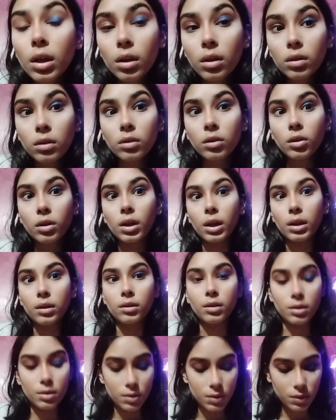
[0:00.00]
Look at
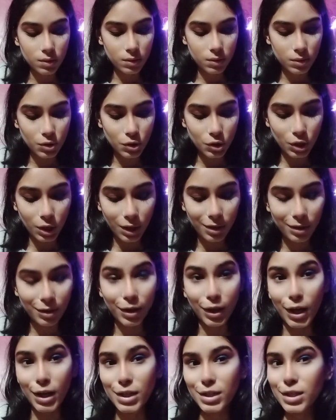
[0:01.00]
this shade
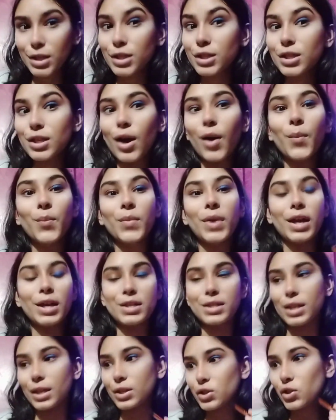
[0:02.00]
guys, it's
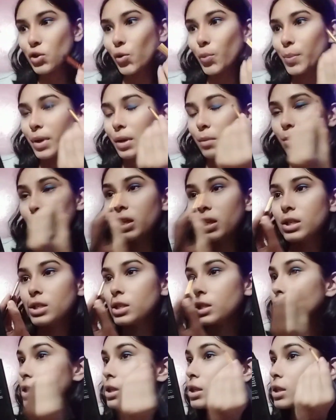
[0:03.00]
amazing, so pigmented.